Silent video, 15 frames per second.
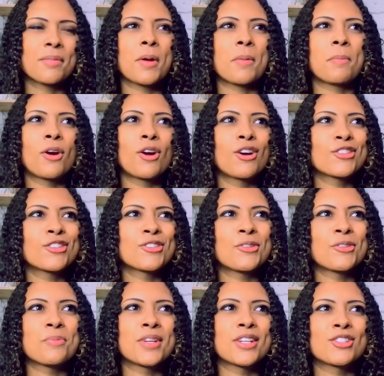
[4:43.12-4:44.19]
my
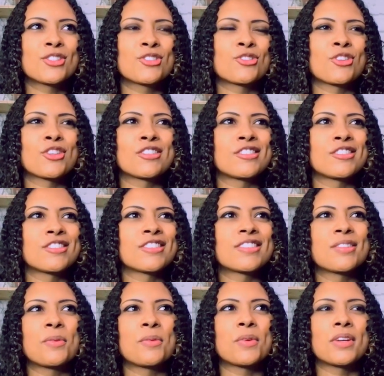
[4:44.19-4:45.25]
personal biggest struggles
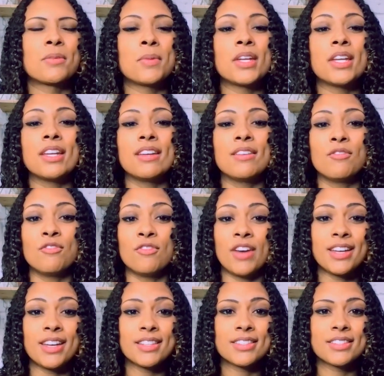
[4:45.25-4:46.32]
would be
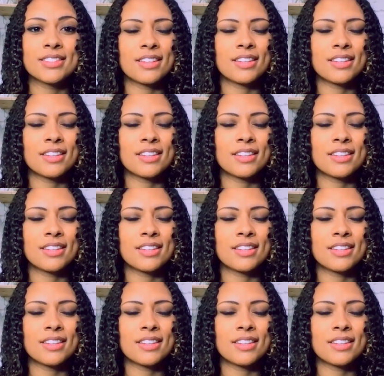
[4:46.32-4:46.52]
vets,